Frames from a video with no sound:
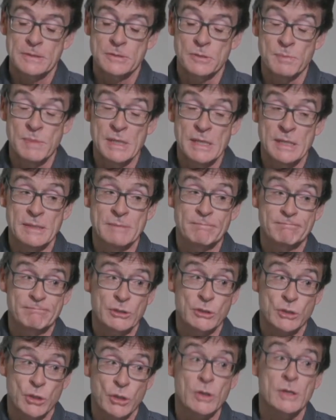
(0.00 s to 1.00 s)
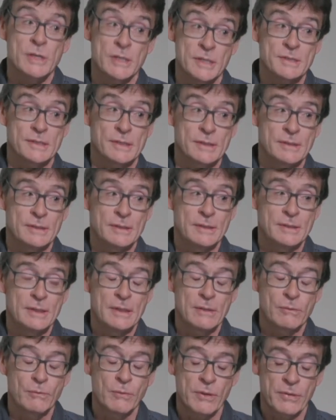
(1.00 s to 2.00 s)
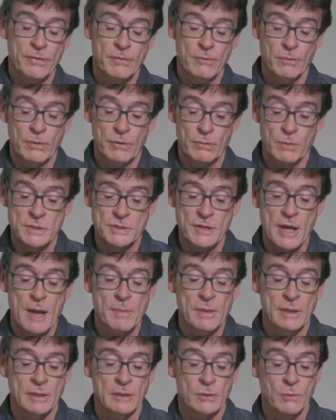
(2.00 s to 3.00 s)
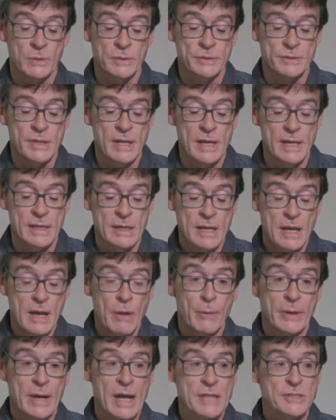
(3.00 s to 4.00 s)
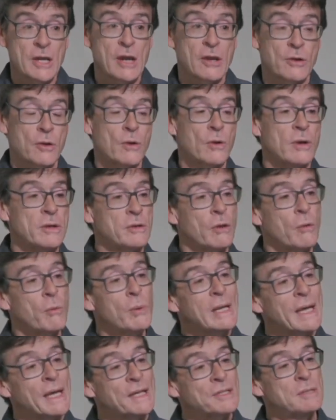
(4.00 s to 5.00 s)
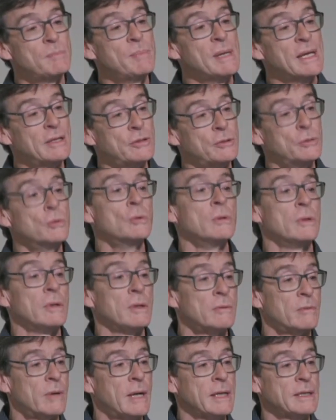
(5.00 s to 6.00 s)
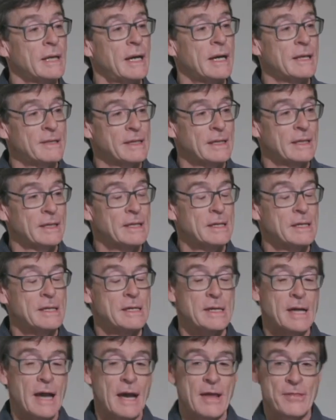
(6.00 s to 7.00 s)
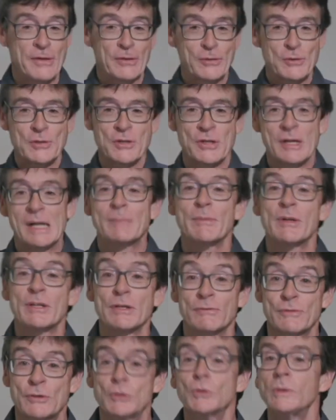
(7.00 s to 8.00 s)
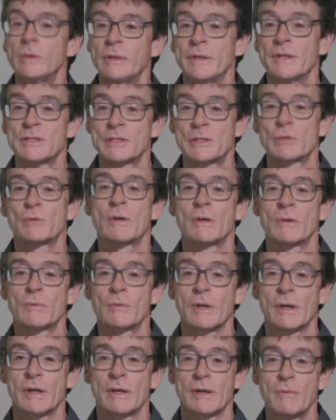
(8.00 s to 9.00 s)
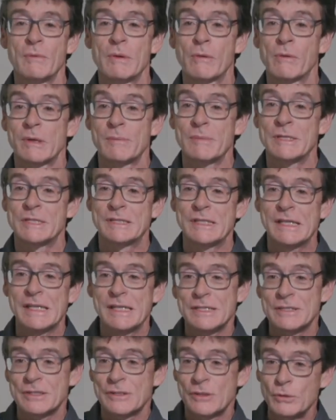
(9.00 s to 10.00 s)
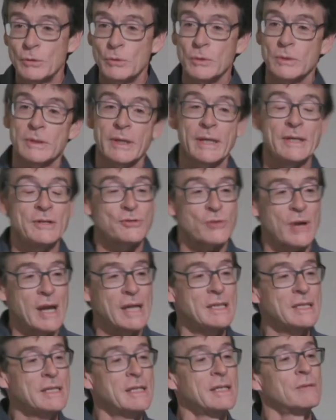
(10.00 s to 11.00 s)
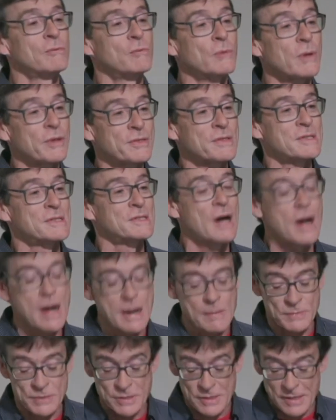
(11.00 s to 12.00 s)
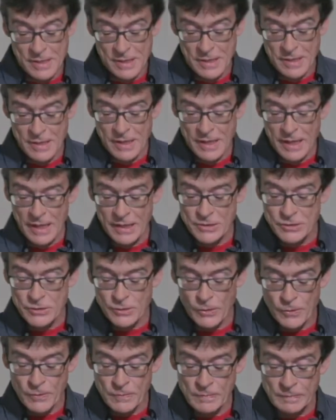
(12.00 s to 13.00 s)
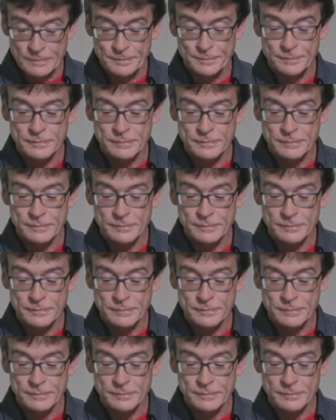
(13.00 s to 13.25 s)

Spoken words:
to be current with what's happening in the world today. When I say current, we like to be cool, right? I think there's an element of coolness to our work. We want to be seen as cool and trendy and with the times. And so,